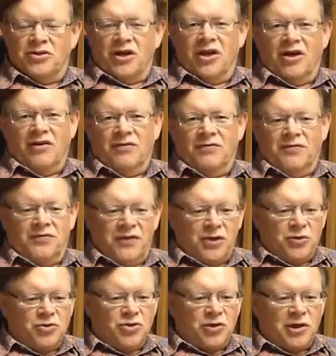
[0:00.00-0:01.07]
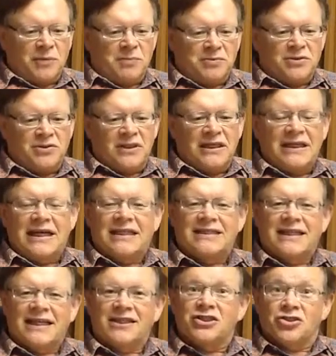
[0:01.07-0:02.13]
of field trips as
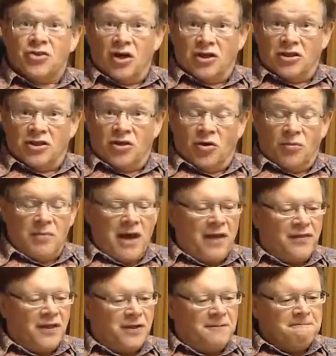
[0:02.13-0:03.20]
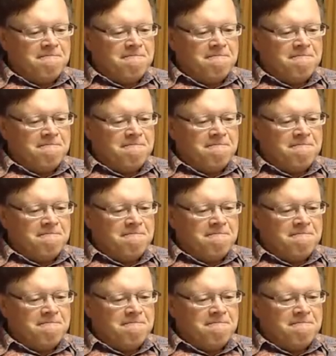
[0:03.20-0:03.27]
an instructional method.